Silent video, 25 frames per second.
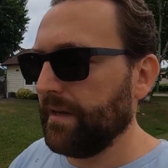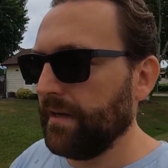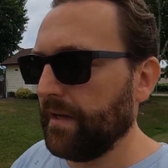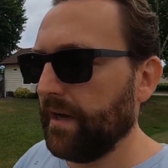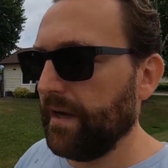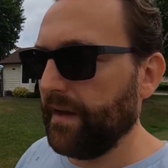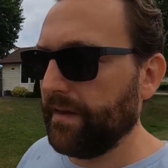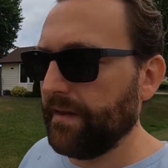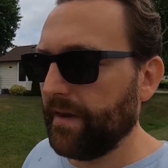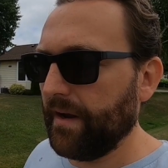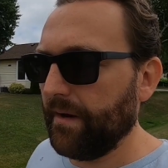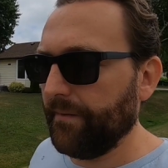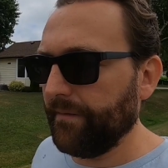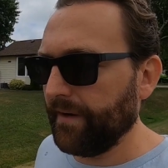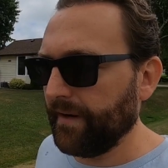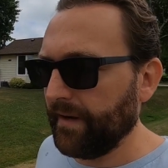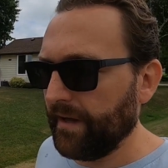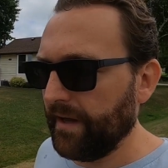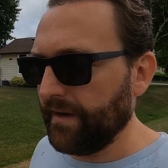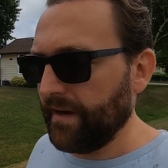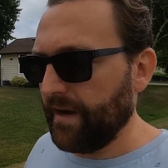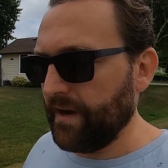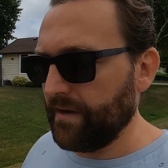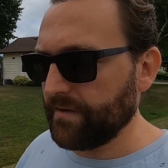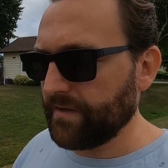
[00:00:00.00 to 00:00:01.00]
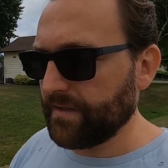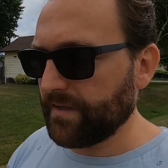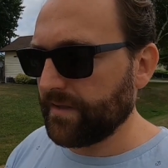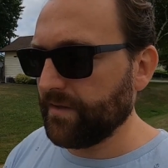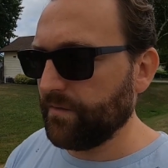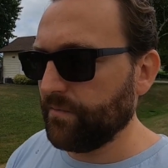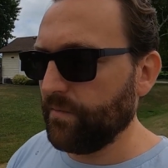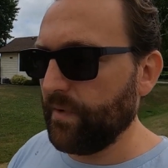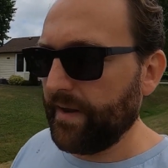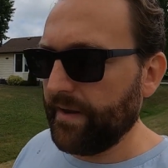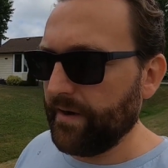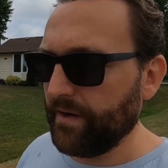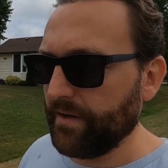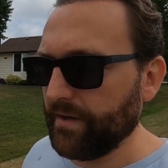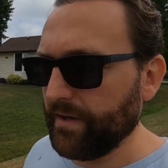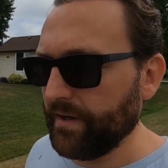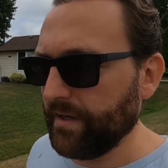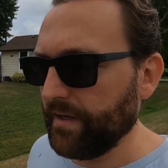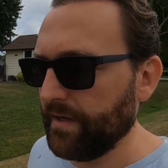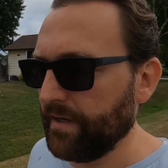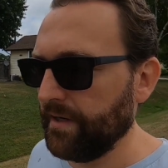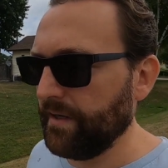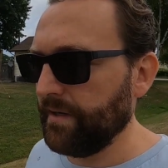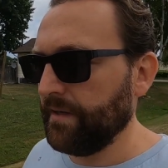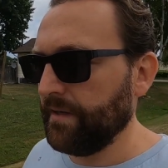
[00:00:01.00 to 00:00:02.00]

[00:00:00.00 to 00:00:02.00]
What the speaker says: the winner